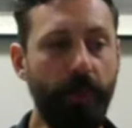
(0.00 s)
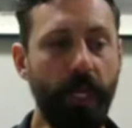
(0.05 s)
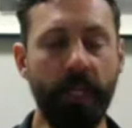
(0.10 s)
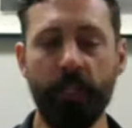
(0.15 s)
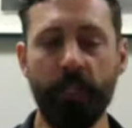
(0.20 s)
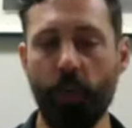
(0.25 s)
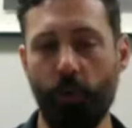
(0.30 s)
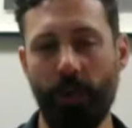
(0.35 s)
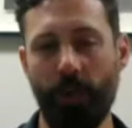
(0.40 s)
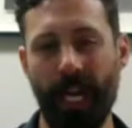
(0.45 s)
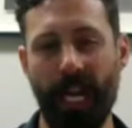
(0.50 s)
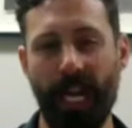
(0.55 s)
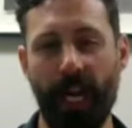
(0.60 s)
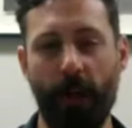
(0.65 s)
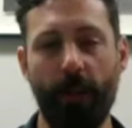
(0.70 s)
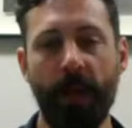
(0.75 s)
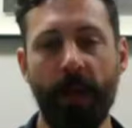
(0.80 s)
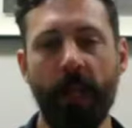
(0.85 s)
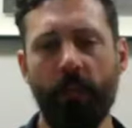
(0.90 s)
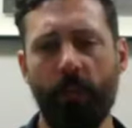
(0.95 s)
So
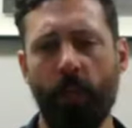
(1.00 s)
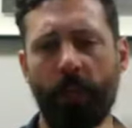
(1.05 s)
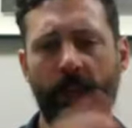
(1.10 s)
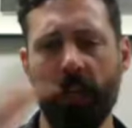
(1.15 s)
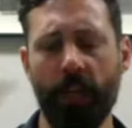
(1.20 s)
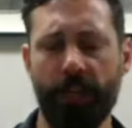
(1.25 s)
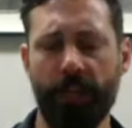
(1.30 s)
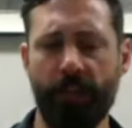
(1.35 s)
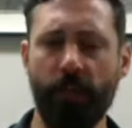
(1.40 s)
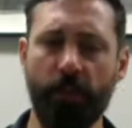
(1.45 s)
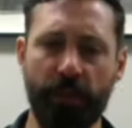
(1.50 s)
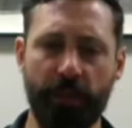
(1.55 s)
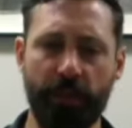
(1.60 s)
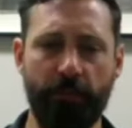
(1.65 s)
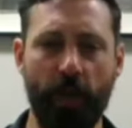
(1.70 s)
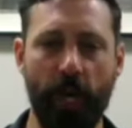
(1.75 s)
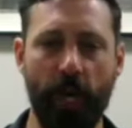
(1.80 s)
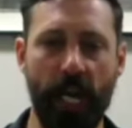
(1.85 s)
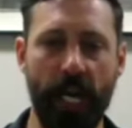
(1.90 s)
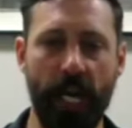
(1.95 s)
now when we get to those
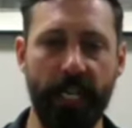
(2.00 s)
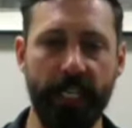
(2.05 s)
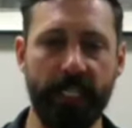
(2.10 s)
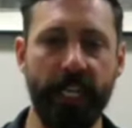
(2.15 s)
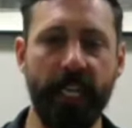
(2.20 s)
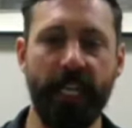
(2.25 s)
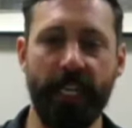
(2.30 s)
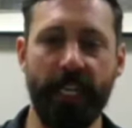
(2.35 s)
fries,